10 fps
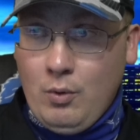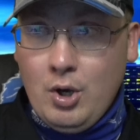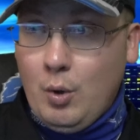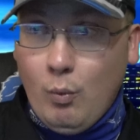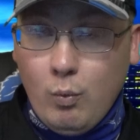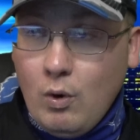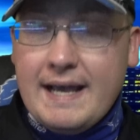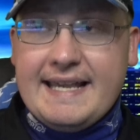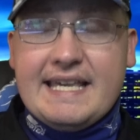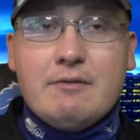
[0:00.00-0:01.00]

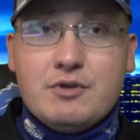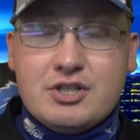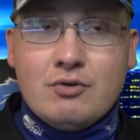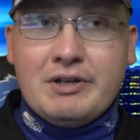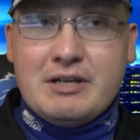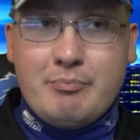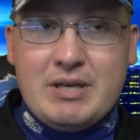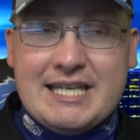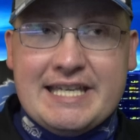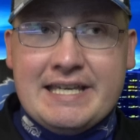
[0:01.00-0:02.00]
what he was going to
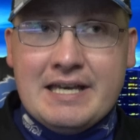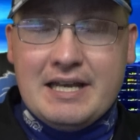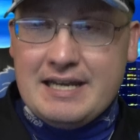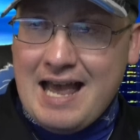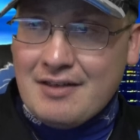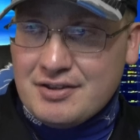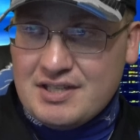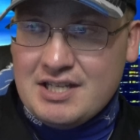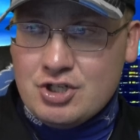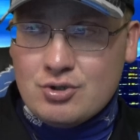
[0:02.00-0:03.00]
be now that
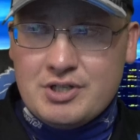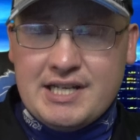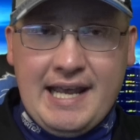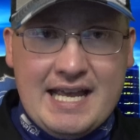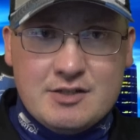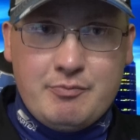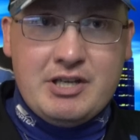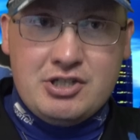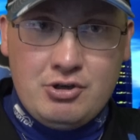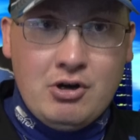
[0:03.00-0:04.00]
the injury has
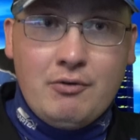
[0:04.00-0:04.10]
been,